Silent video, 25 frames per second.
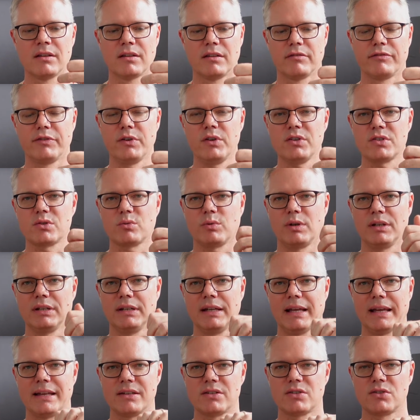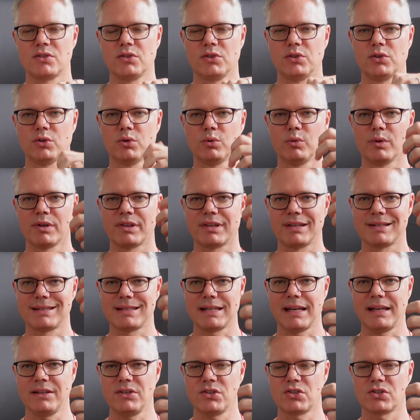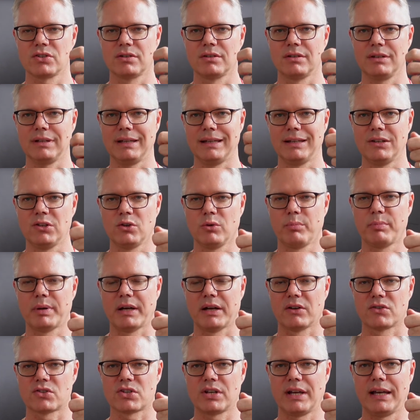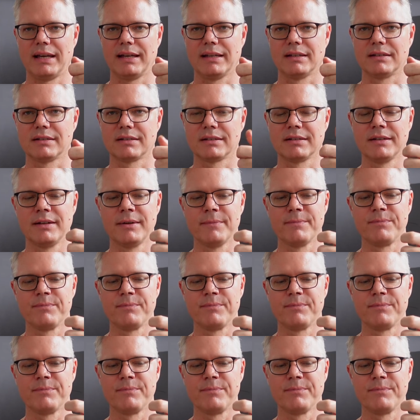The first one has to do with the tension in your pouch hand.